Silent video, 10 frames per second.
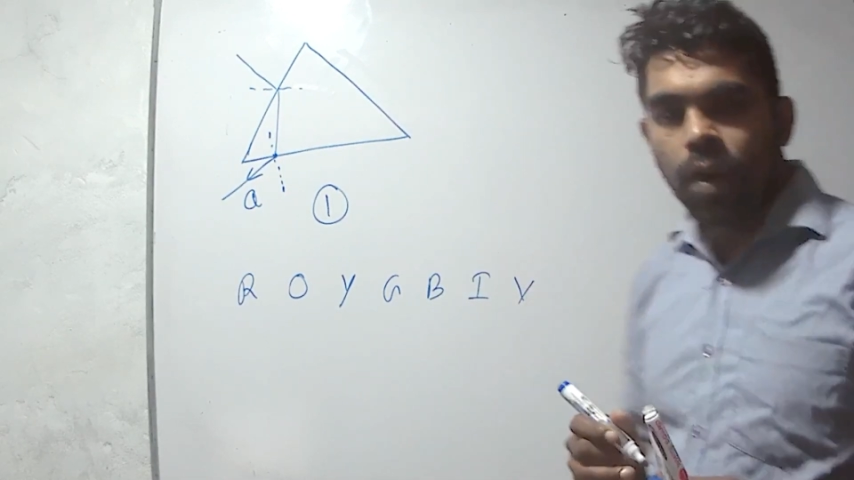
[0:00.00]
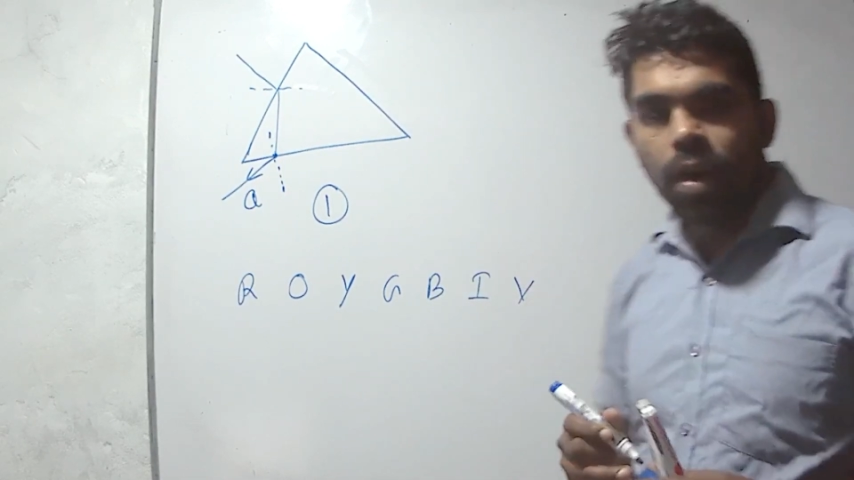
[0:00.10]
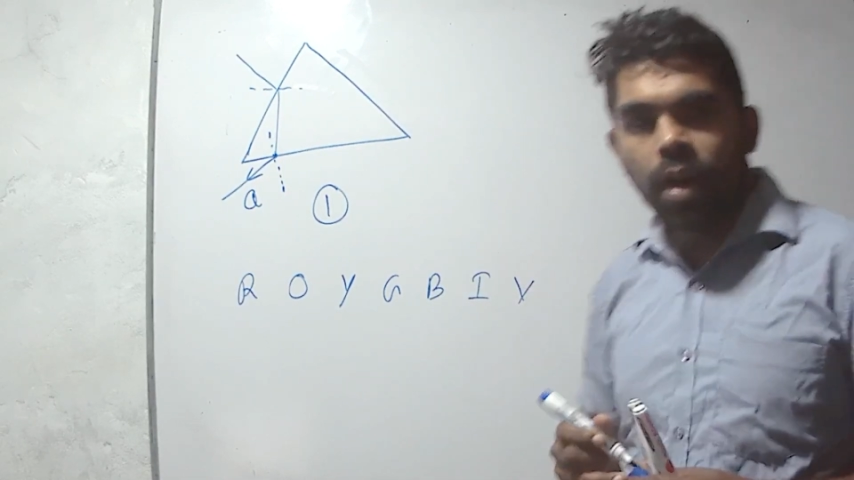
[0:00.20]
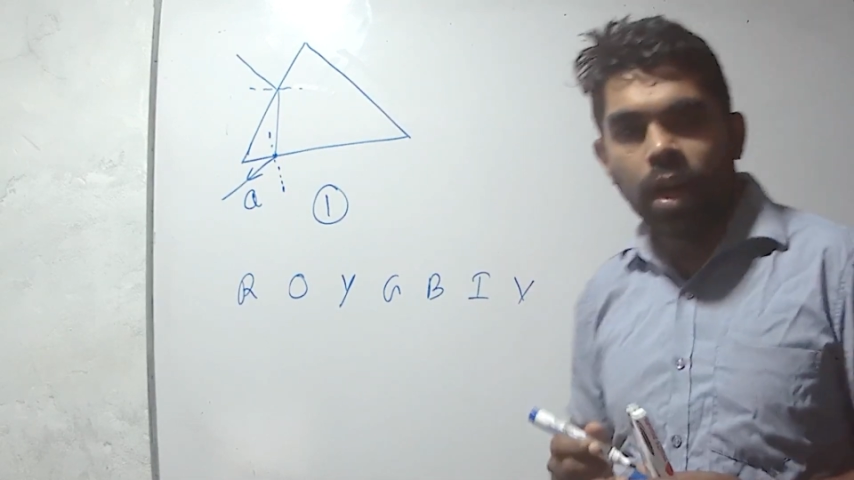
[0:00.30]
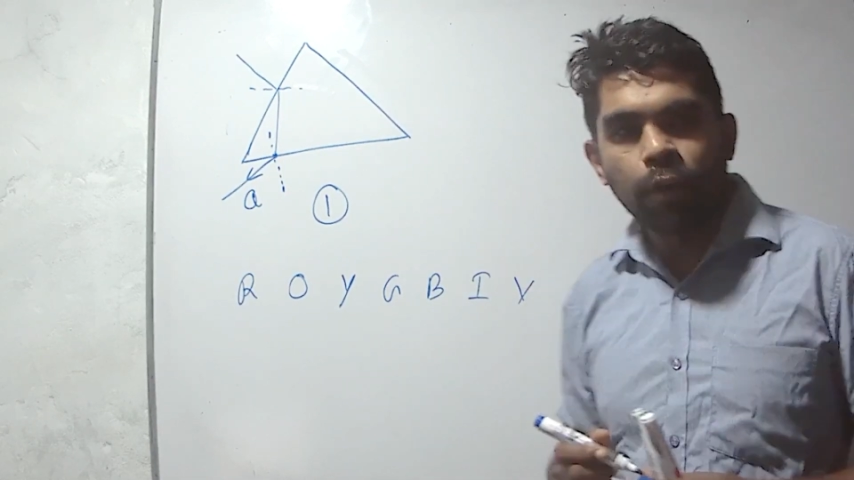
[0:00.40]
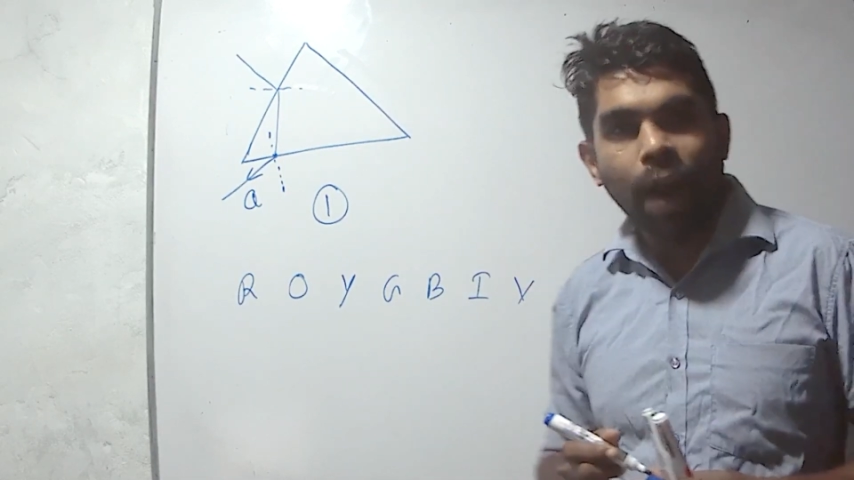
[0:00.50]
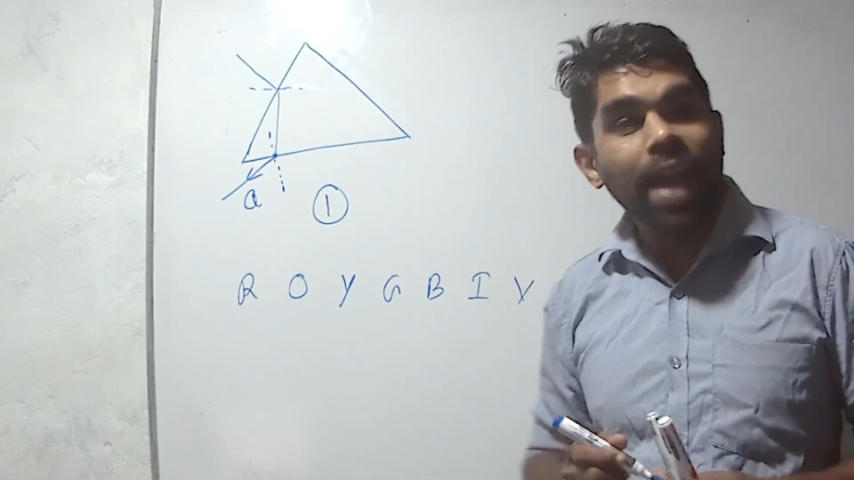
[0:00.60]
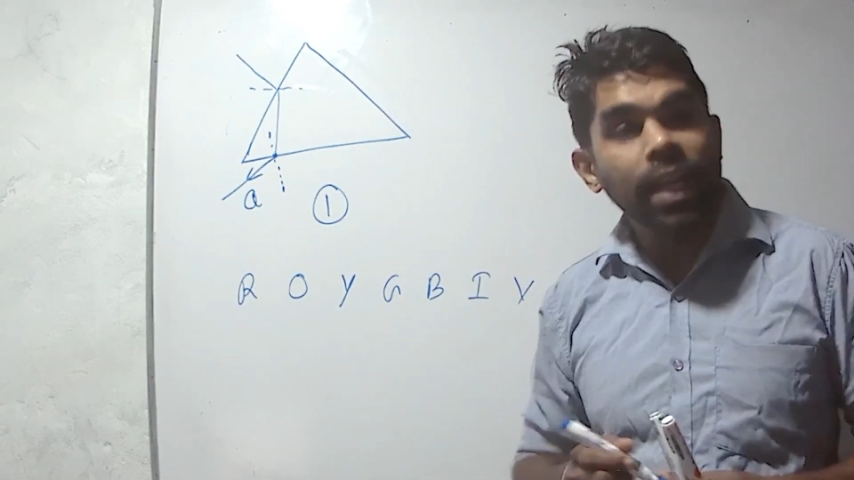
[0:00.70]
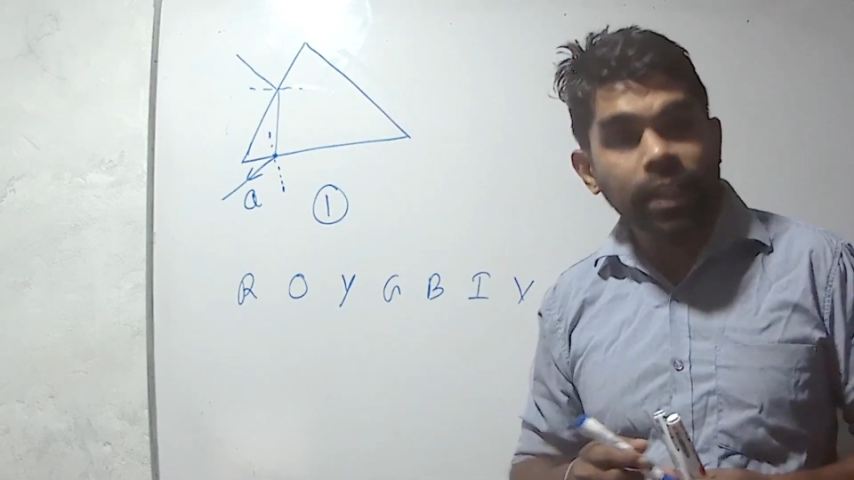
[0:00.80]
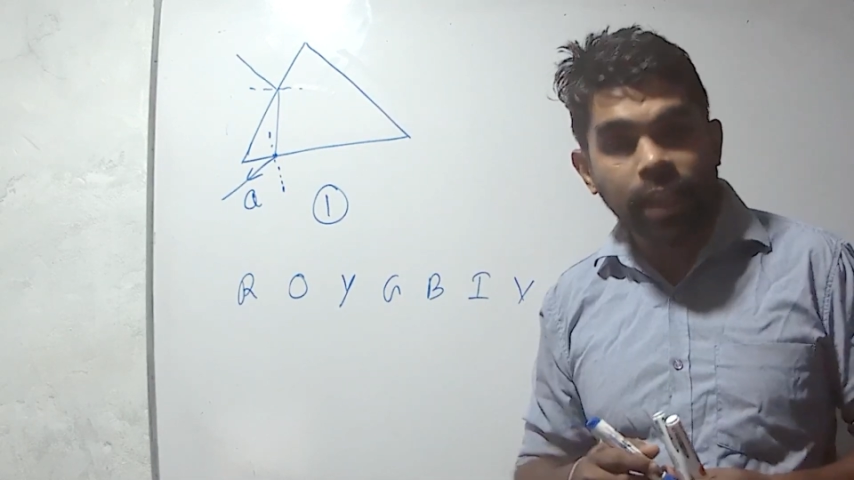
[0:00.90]

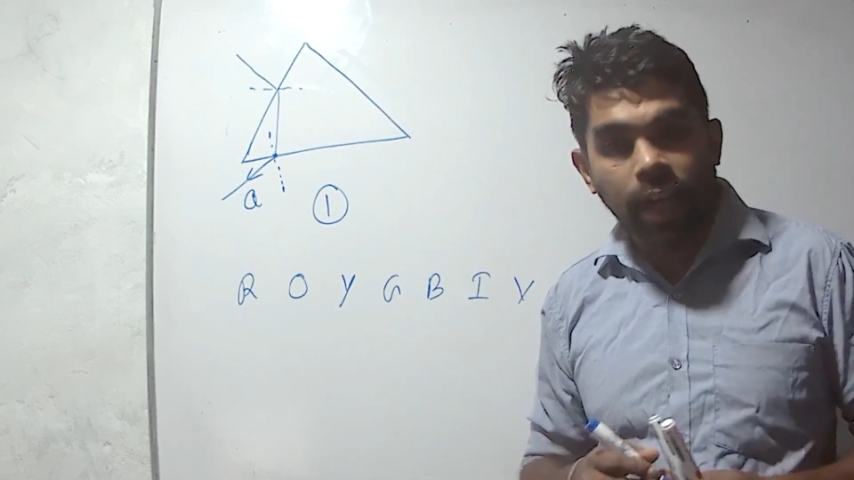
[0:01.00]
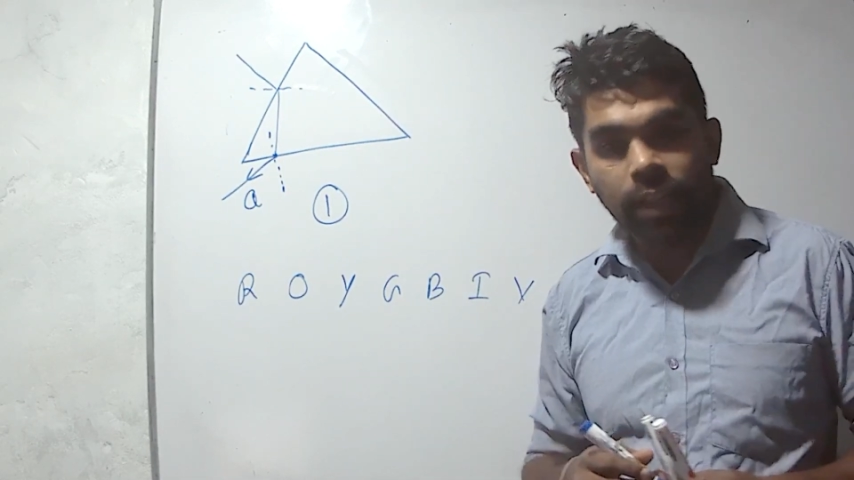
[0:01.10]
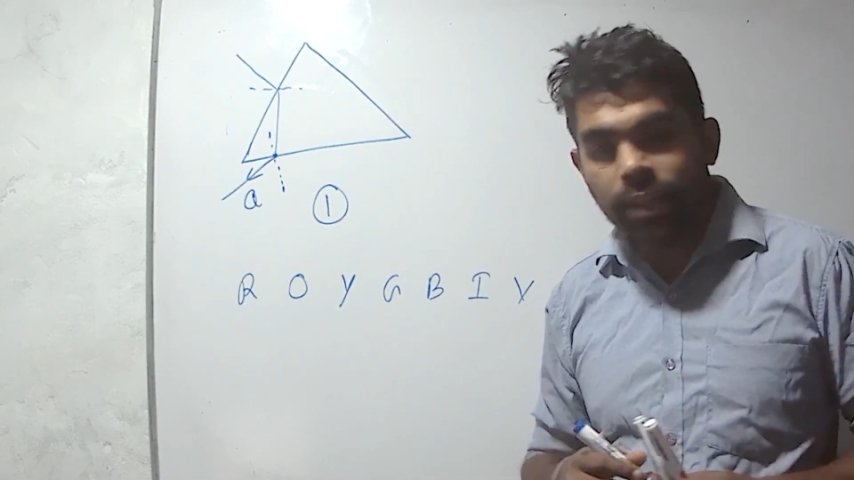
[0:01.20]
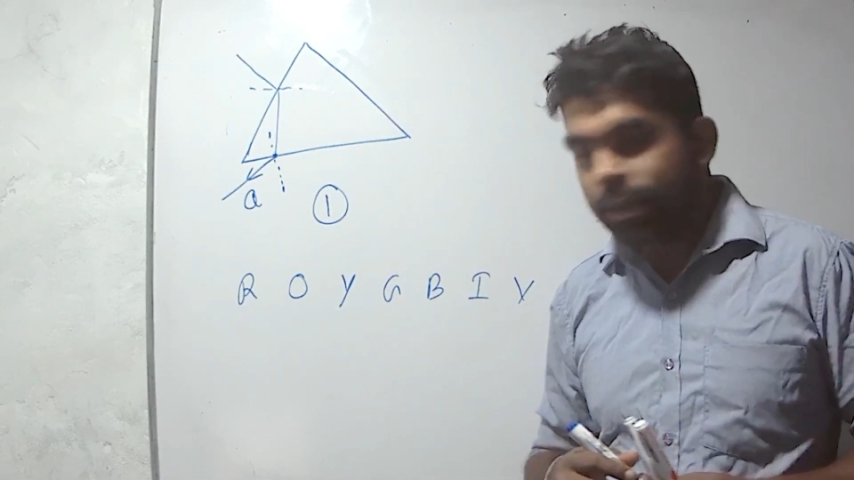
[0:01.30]
violet color.